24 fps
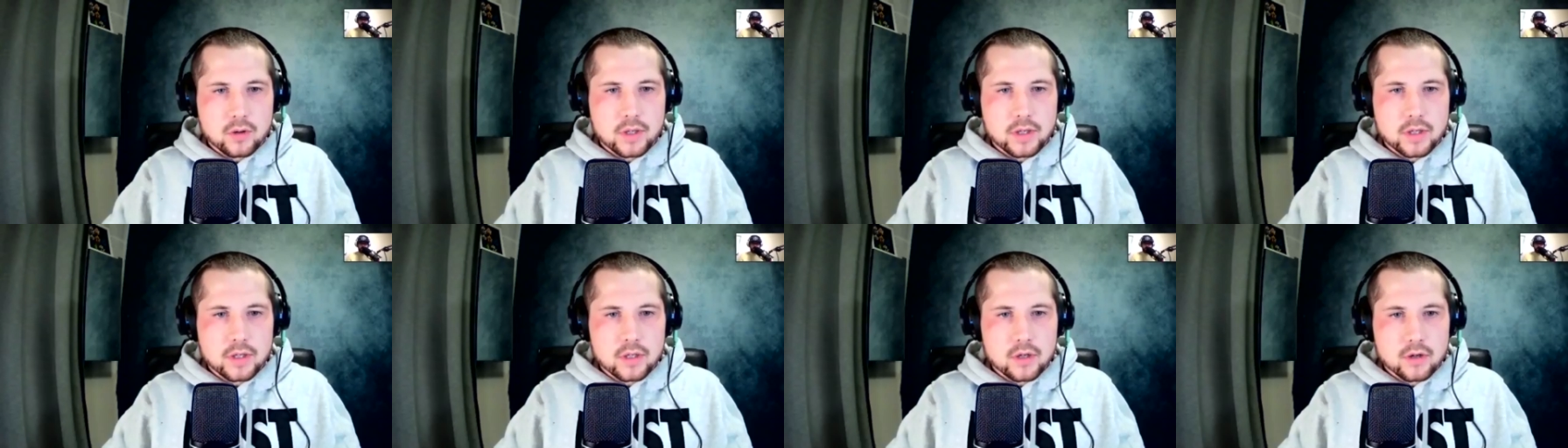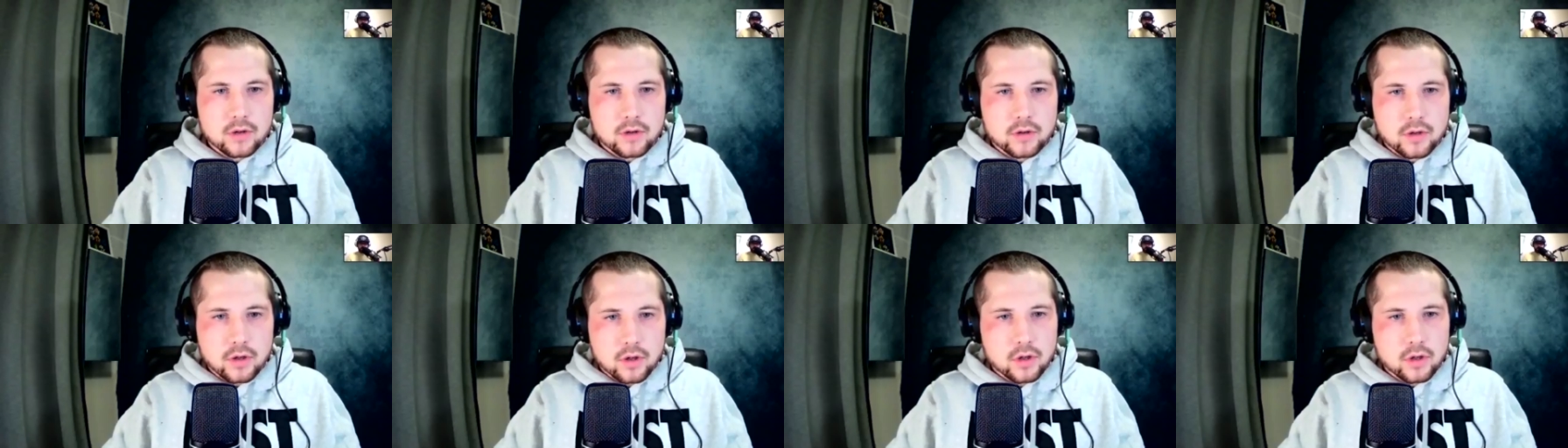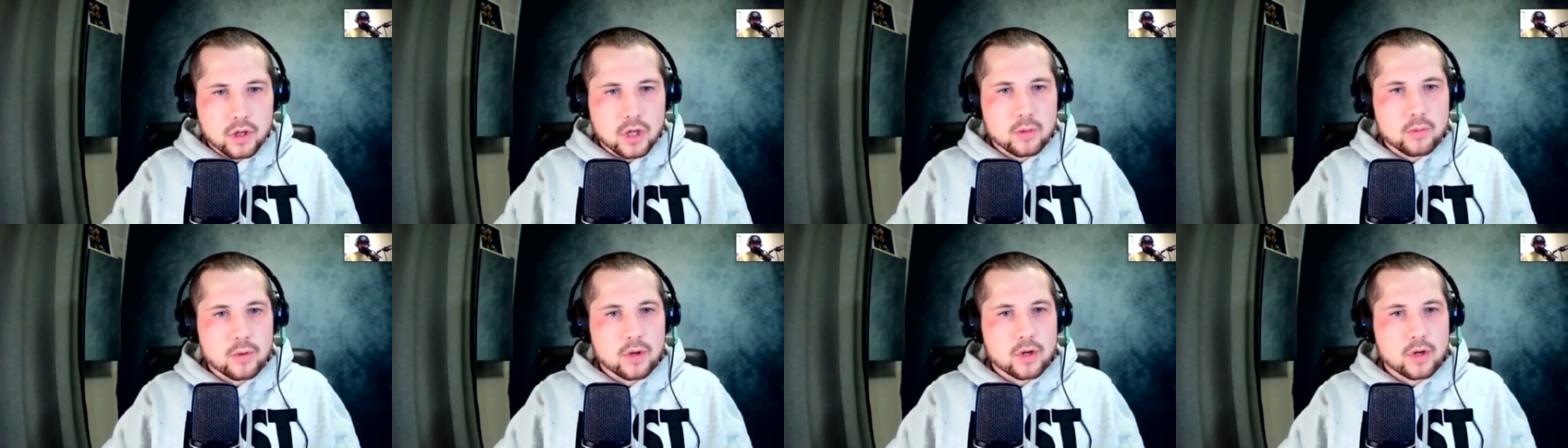You're
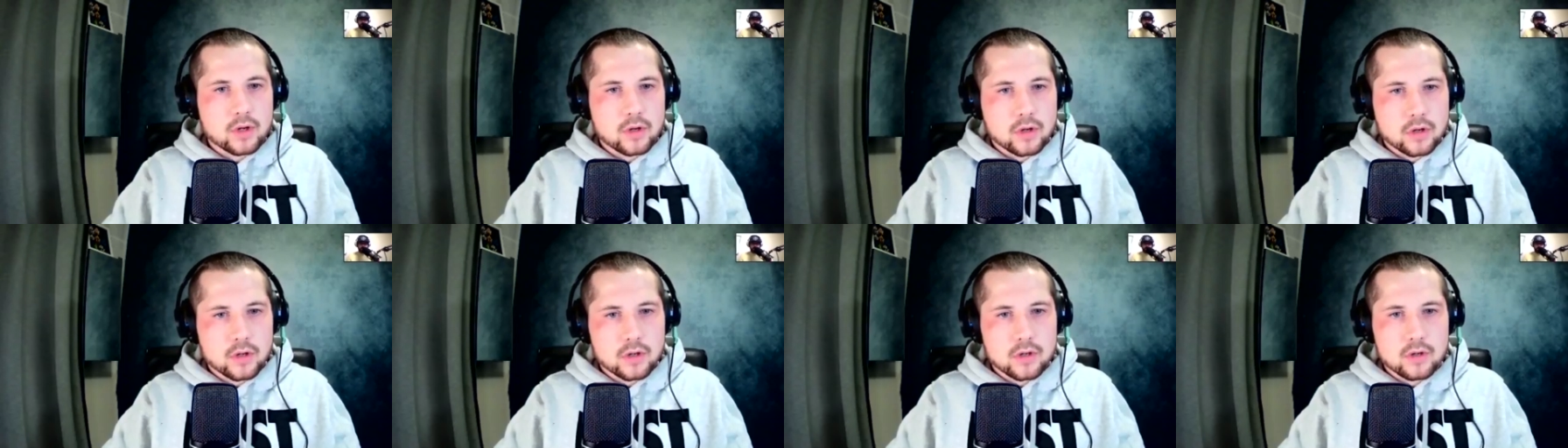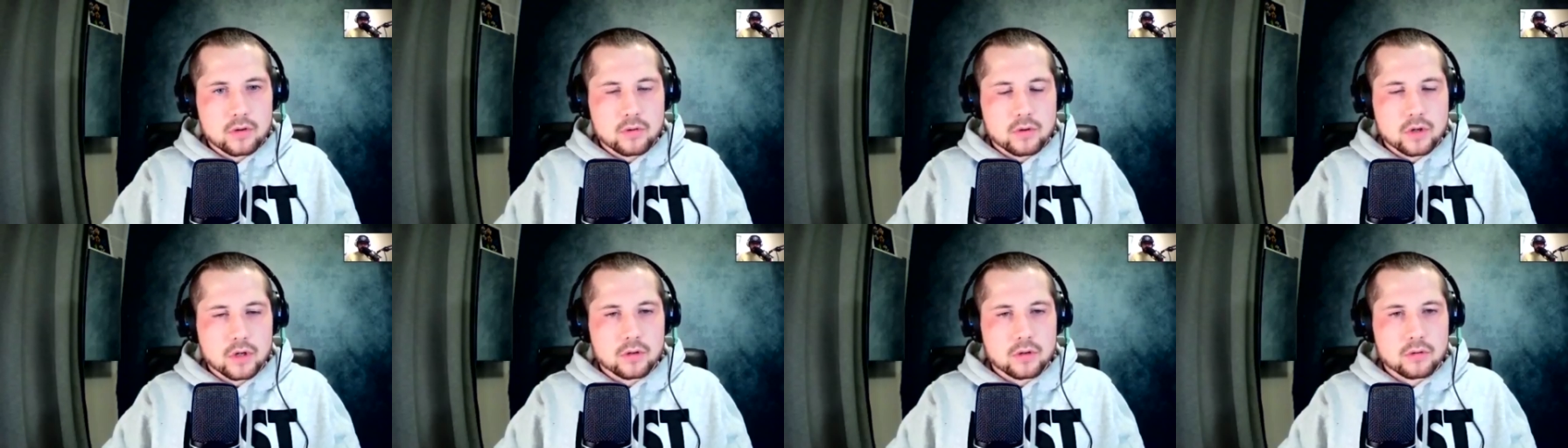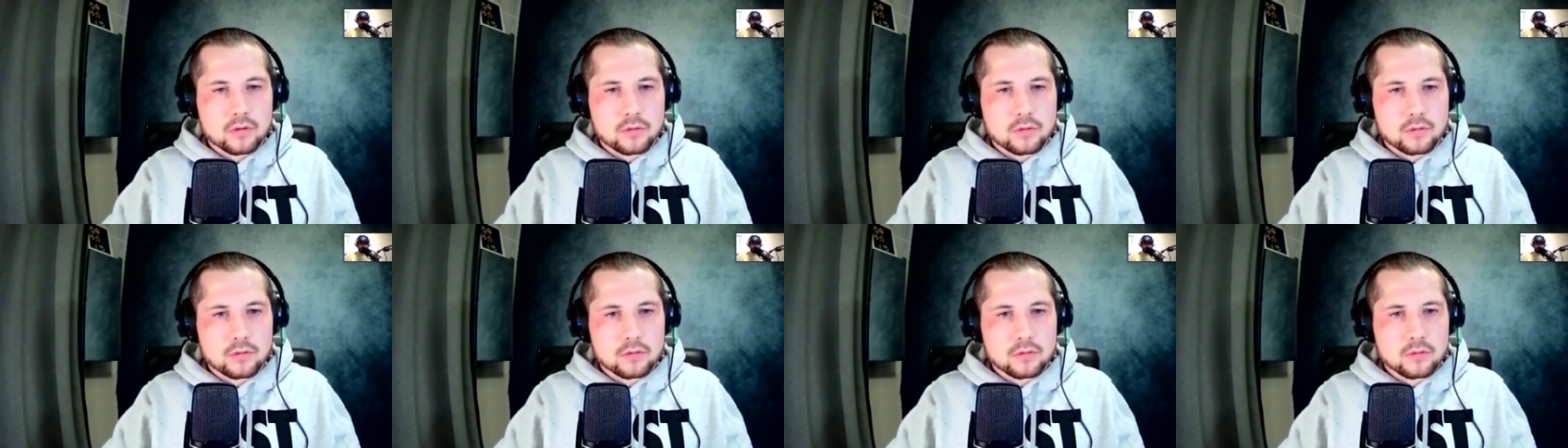talking about a guy who can
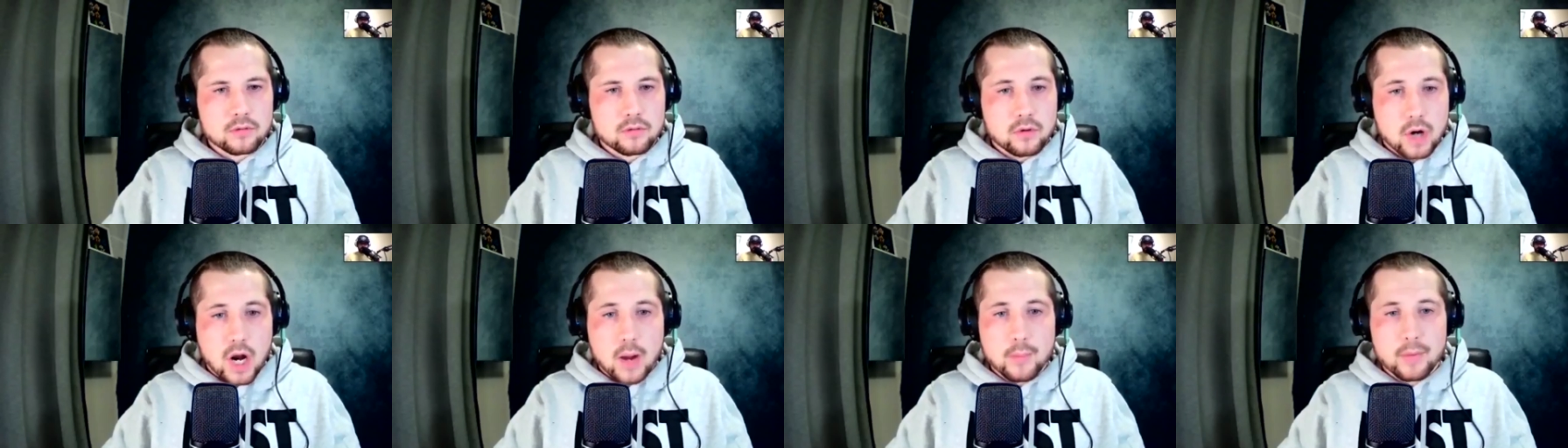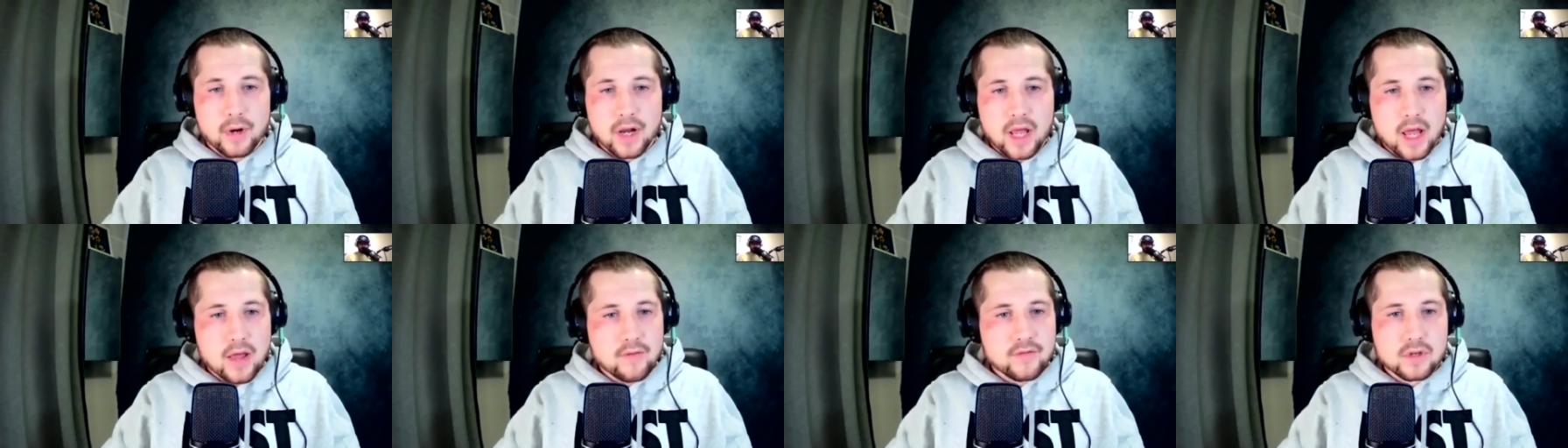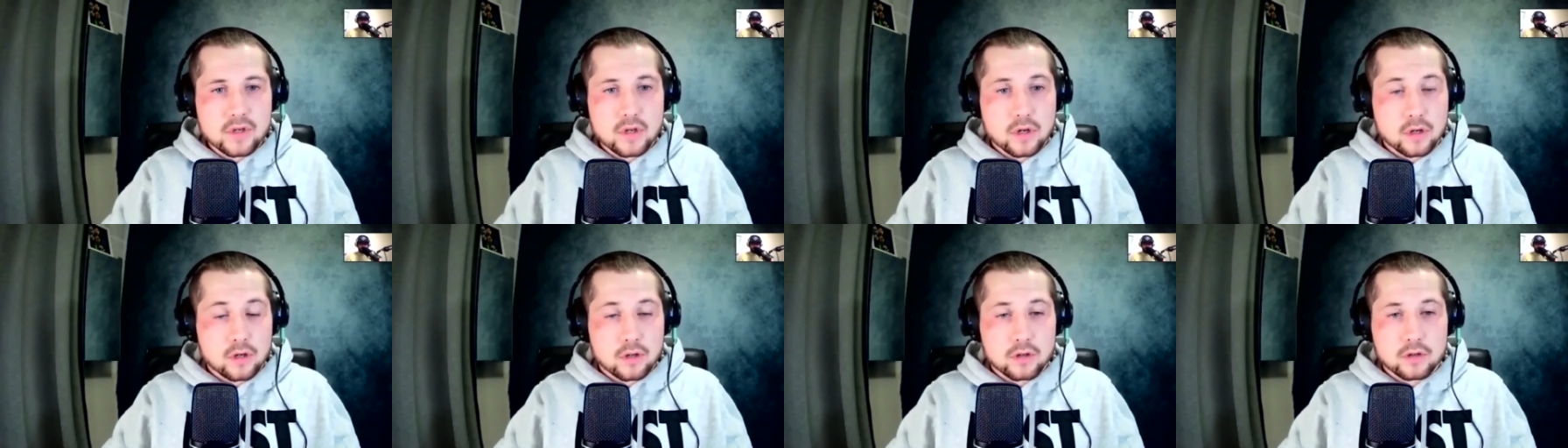grapple
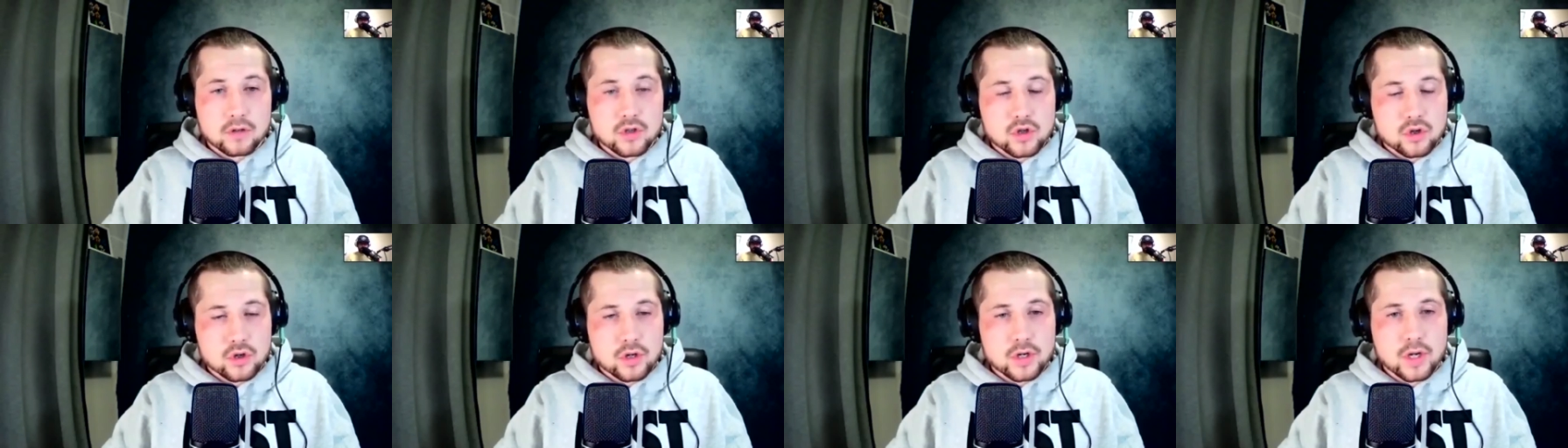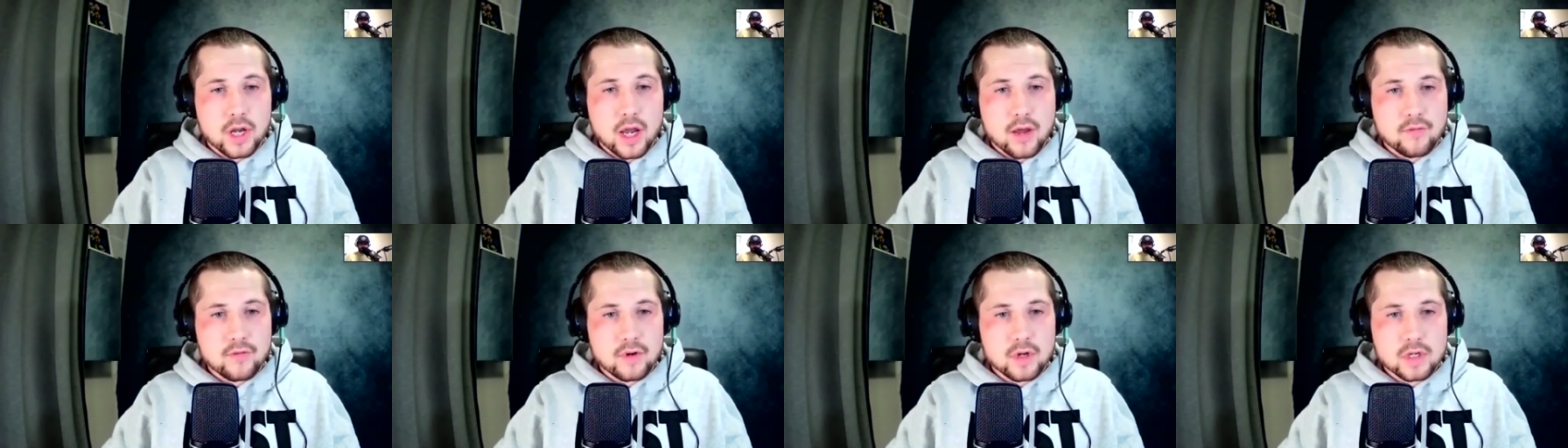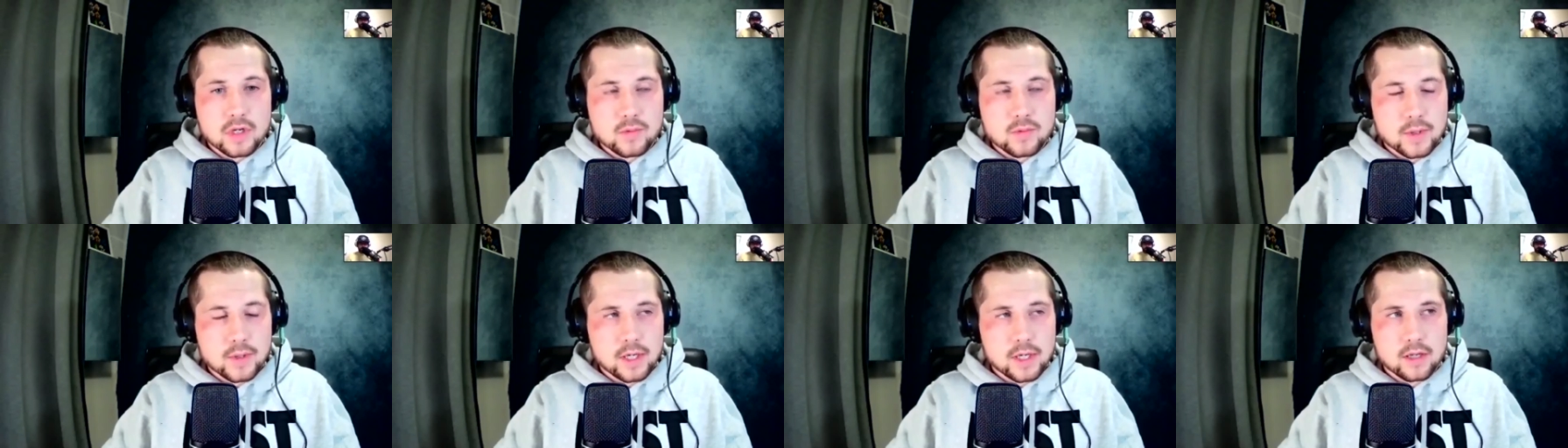heavy, can strike heavy
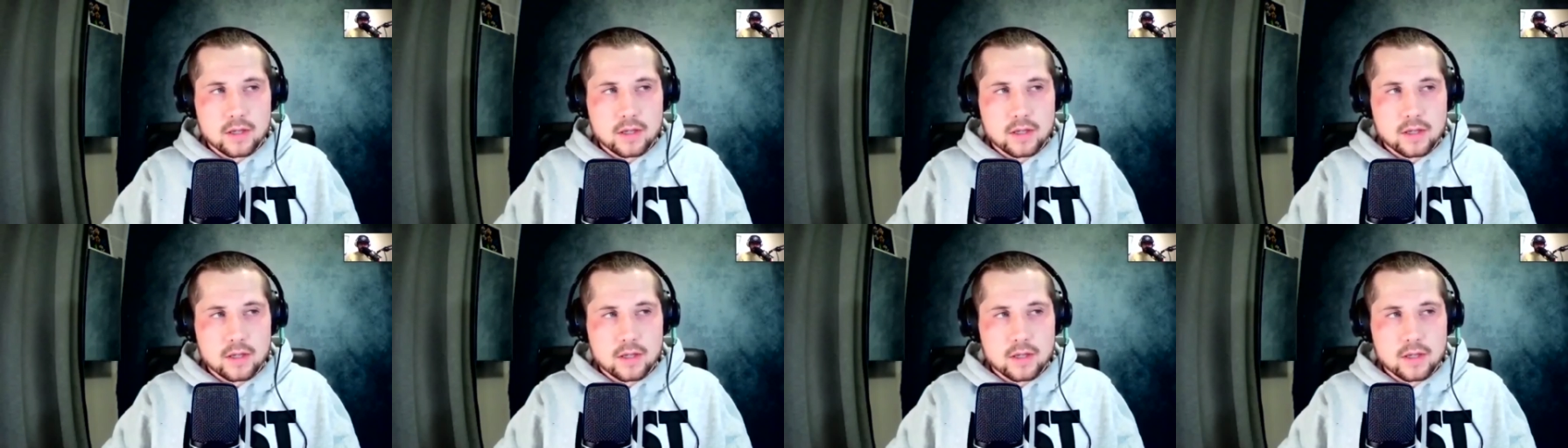as well.